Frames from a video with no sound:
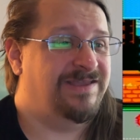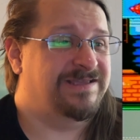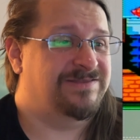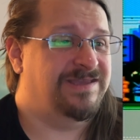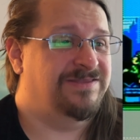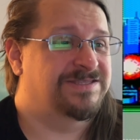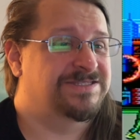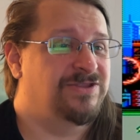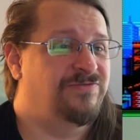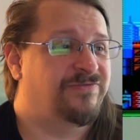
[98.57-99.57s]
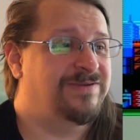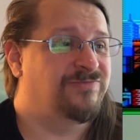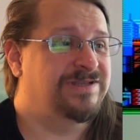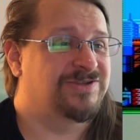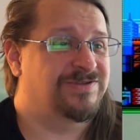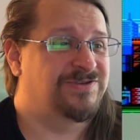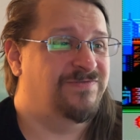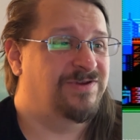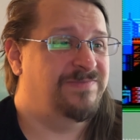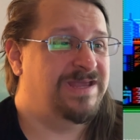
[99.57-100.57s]
like the the slow frame rate's also
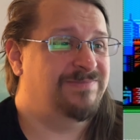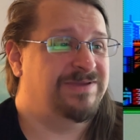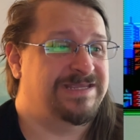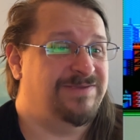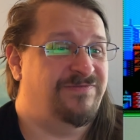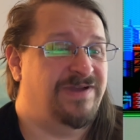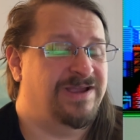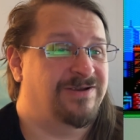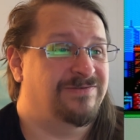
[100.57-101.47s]
very bad. I'm gonna keep fire.